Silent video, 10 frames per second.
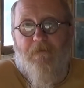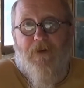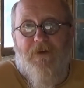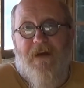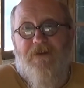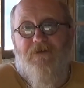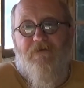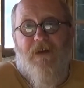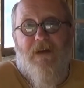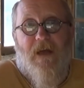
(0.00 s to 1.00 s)

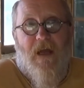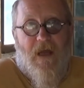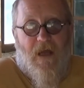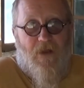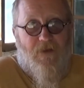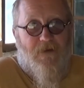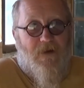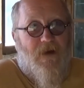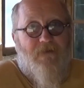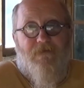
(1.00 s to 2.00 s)
catastrophe that
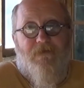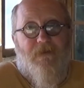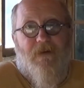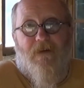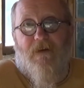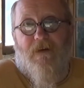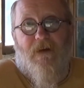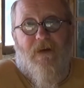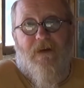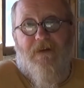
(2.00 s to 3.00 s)
life
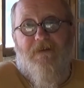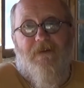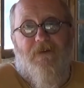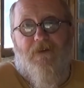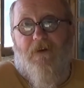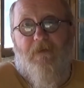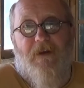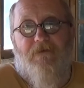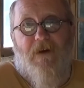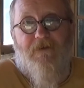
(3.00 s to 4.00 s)
is not a bed
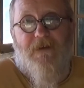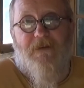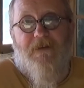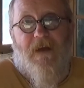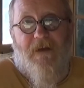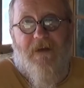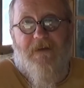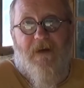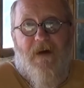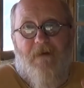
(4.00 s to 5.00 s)
of roses, and
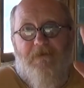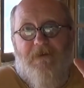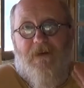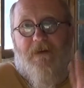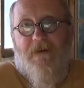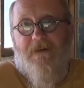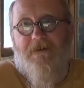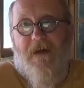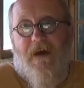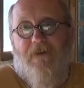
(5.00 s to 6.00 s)
there's ups and there's
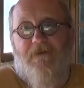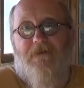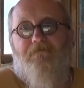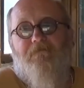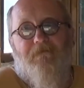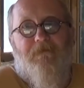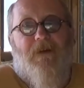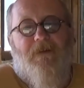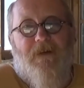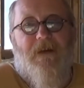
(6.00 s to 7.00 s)
downs. So
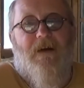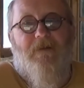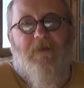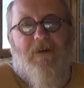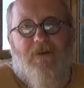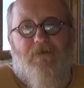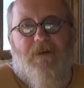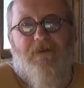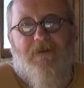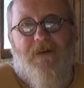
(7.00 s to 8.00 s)
I think that would be a good
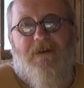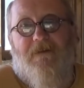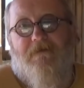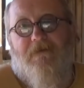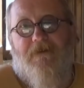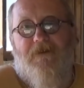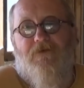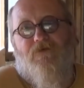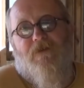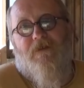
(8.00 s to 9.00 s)
one to teach the
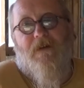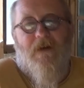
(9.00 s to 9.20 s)
children